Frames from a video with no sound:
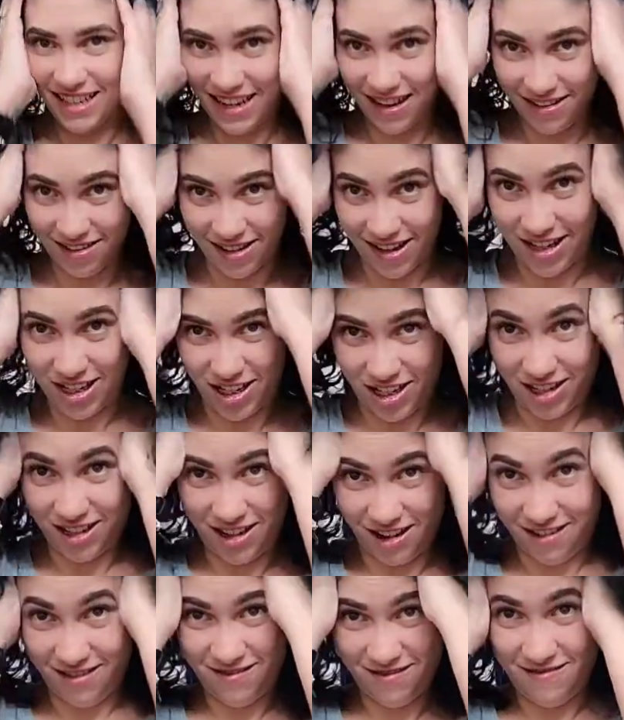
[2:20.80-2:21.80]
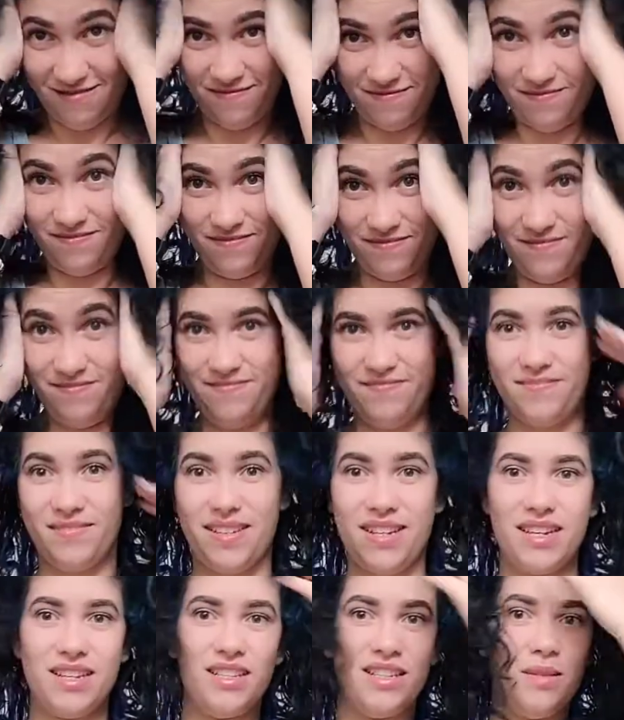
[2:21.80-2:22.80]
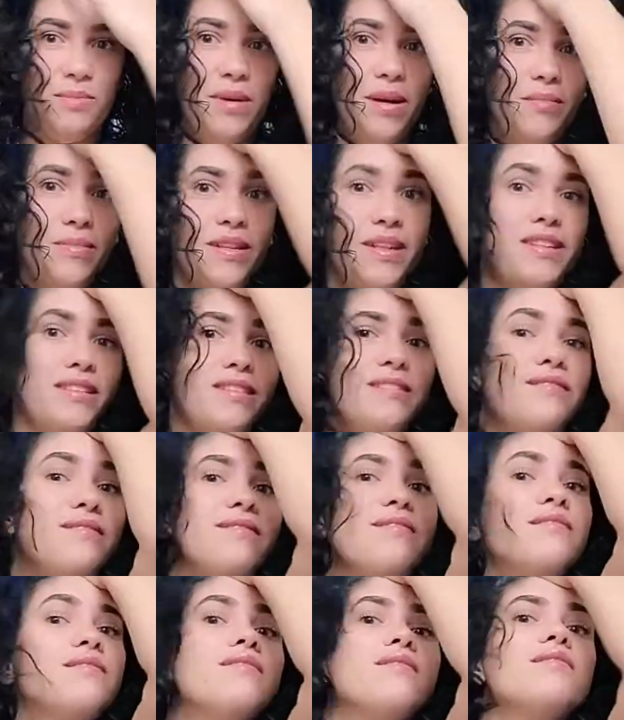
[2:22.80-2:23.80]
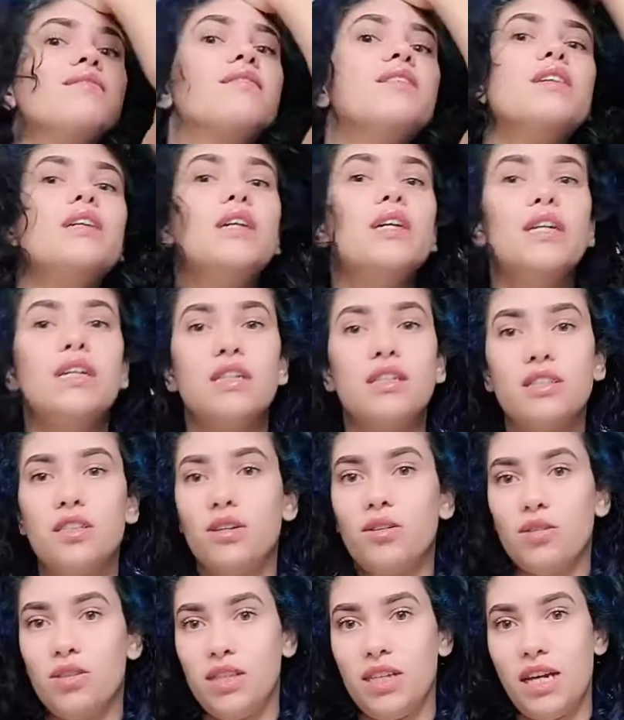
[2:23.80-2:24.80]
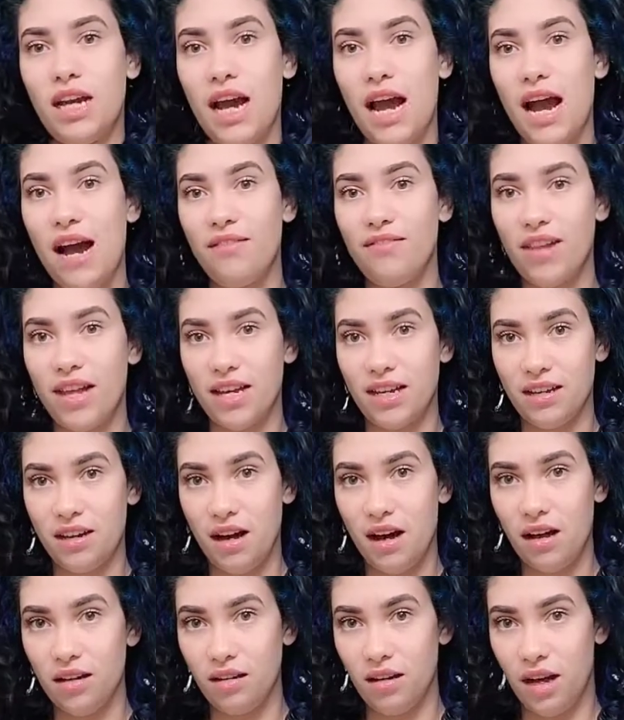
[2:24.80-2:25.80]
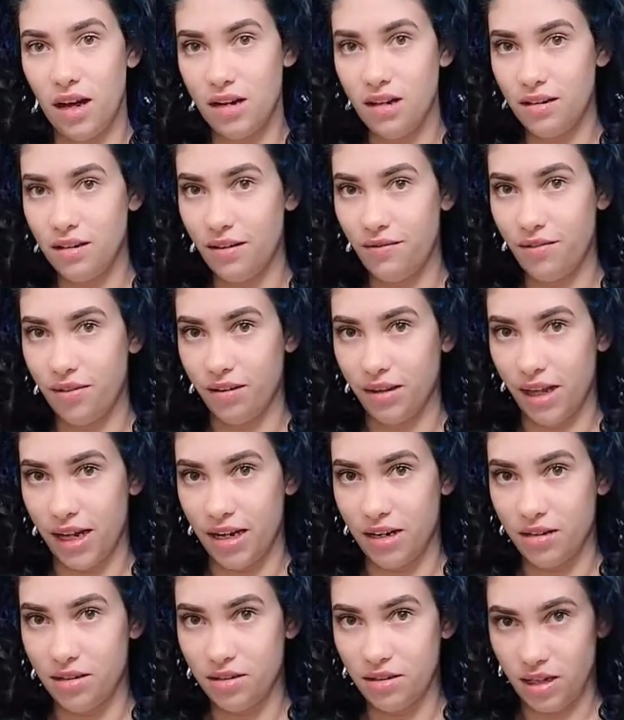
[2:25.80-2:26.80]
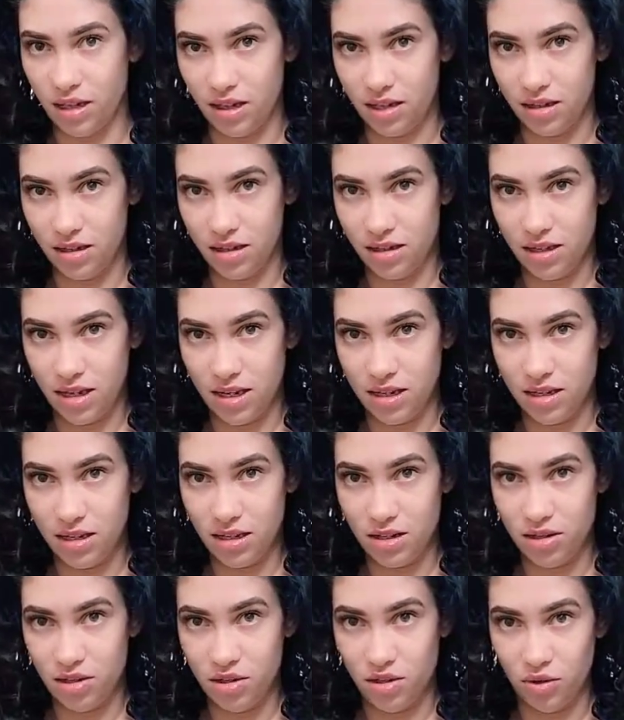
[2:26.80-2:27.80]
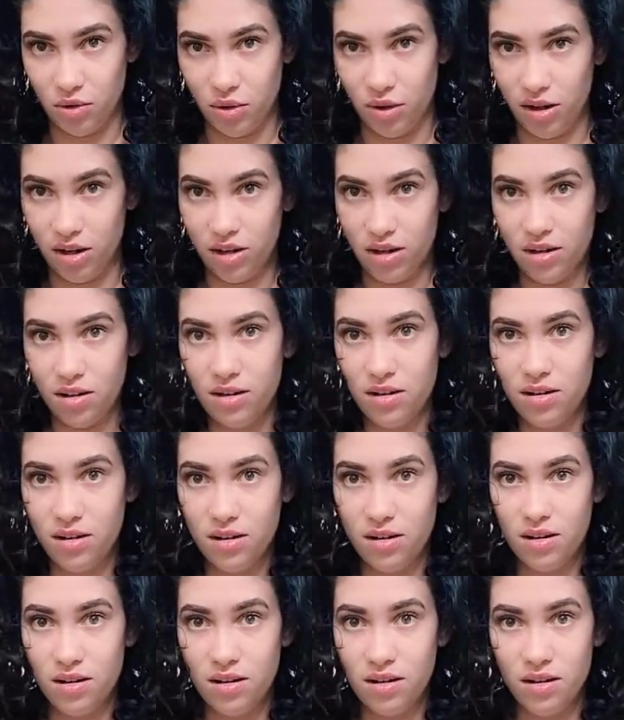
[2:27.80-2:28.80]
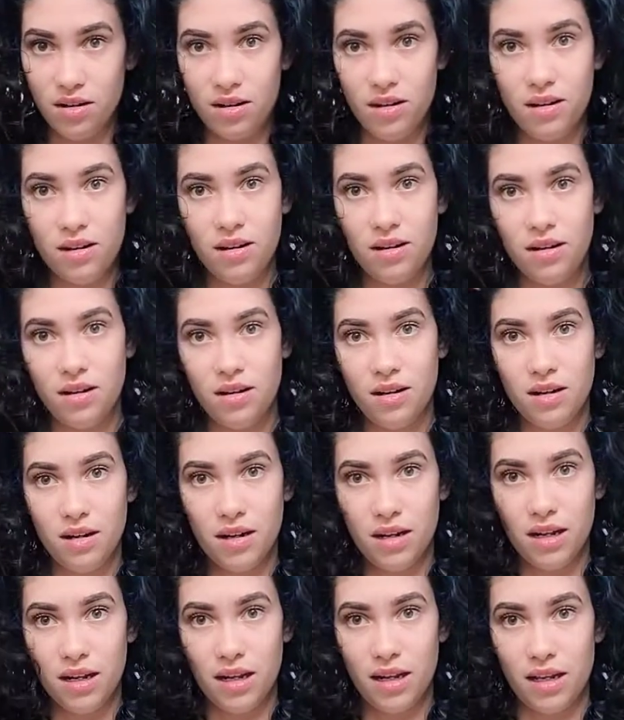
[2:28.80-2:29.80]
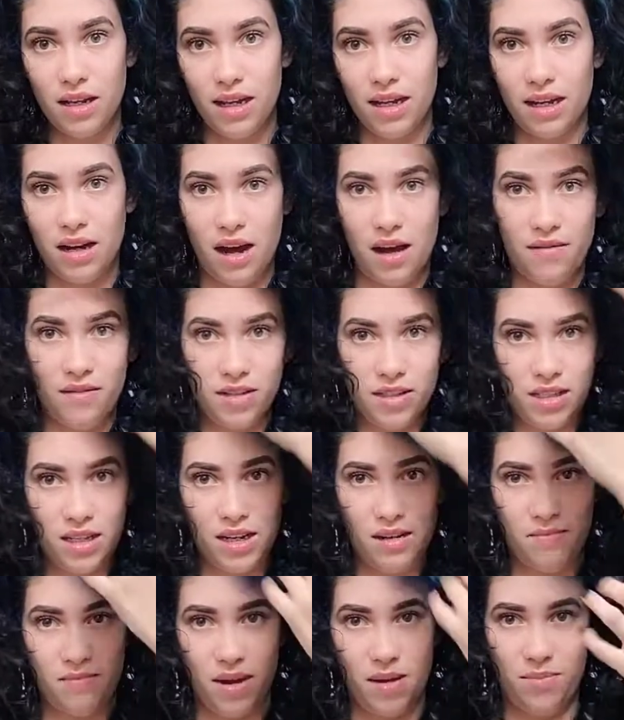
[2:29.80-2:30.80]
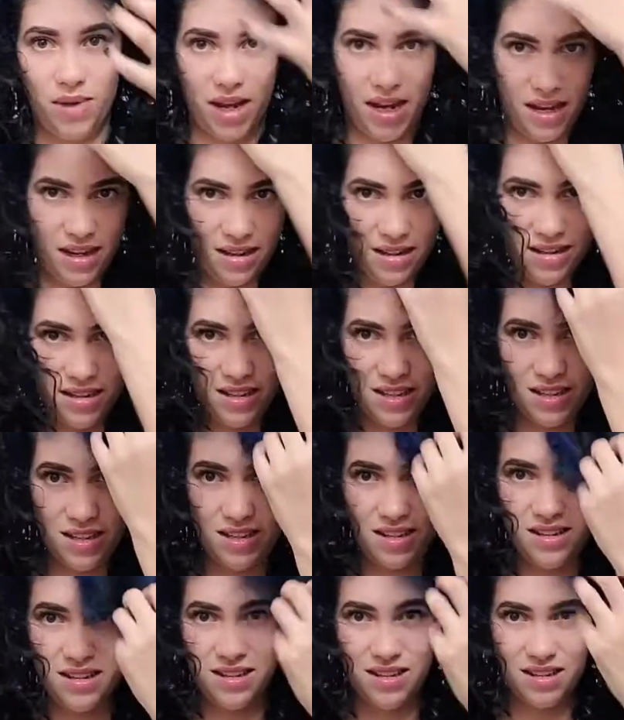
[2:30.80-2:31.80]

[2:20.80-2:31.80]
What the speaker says: how I should go into public. So see, I have like a lot of different layers. Like, this is short, and like obviously my bangs,